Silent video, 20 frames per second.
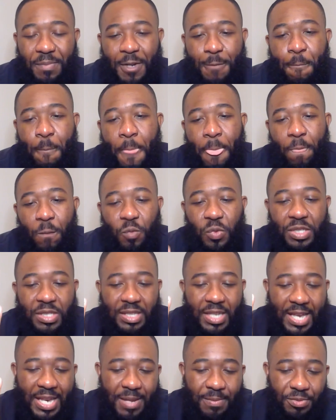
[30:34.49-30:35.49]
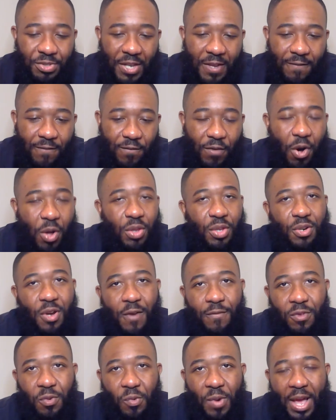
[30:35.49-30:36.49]
But we see M J falling
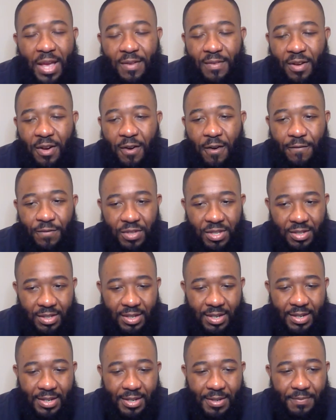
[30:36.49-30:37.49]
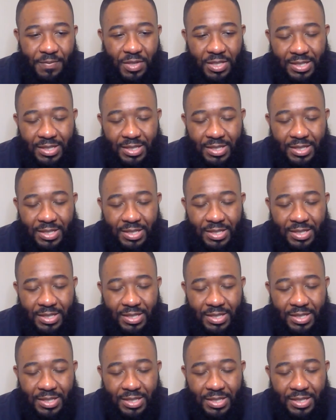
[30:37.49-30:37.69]
off the right off the um,